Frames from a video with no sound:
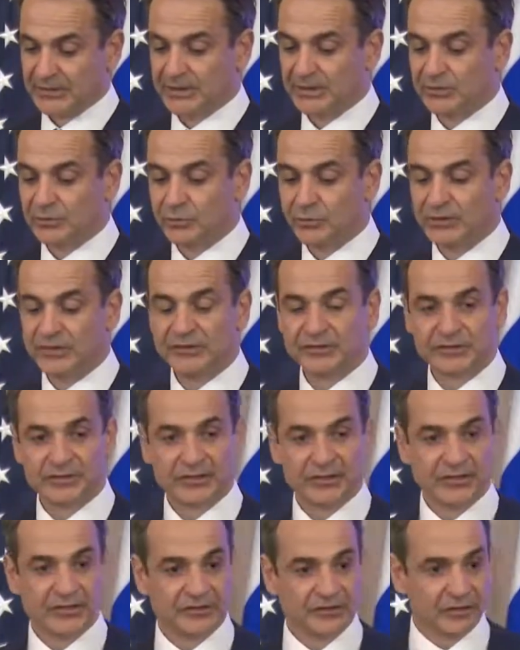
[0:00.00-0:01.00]
and Greece
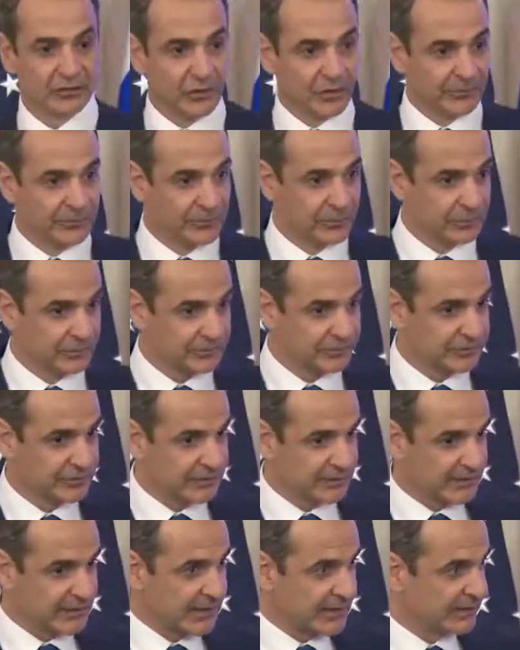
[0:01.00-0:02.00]
is an obvious
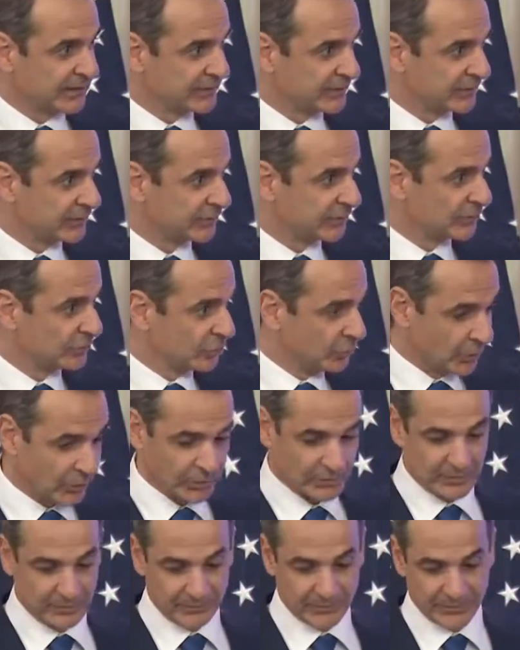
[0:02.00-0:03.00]
candidate to
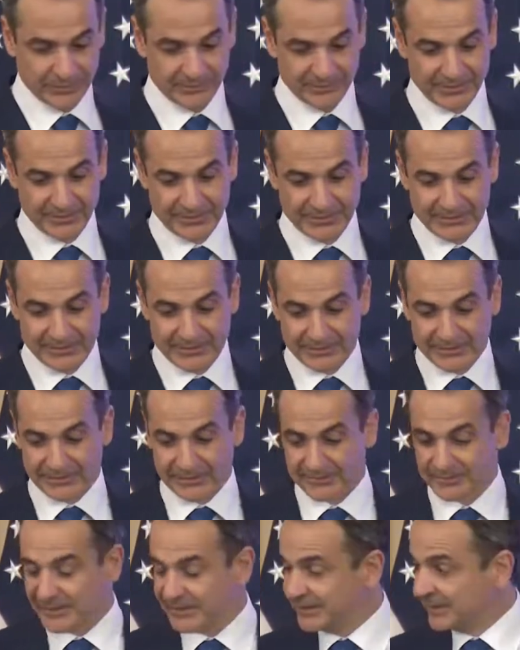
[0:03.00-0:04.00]
welcome them.
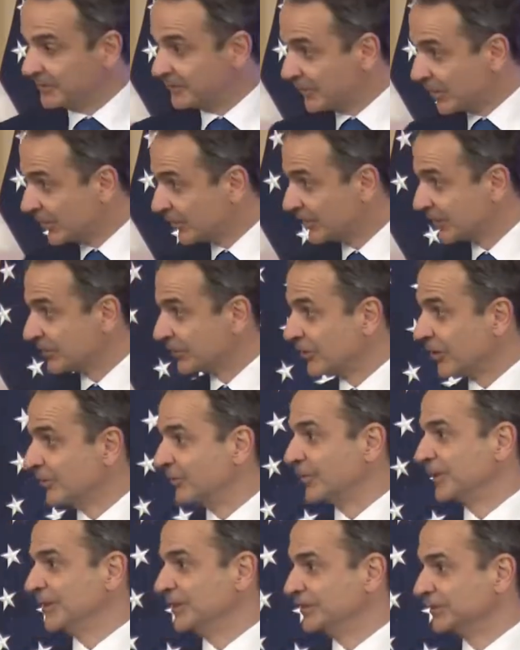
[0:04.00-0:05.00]
And many American
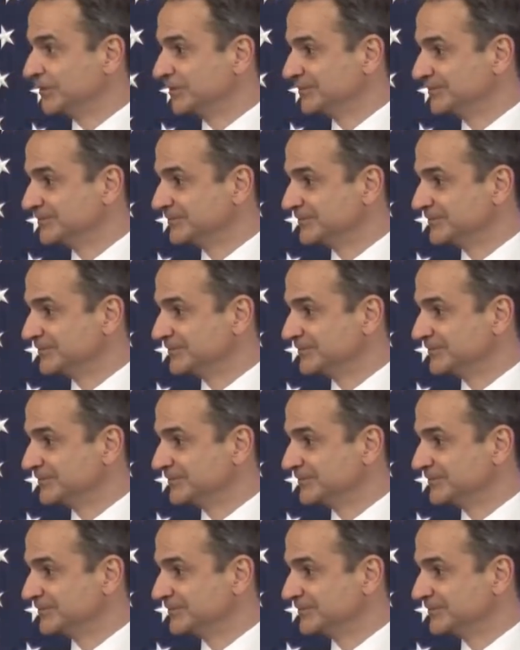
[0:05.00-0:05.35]
companies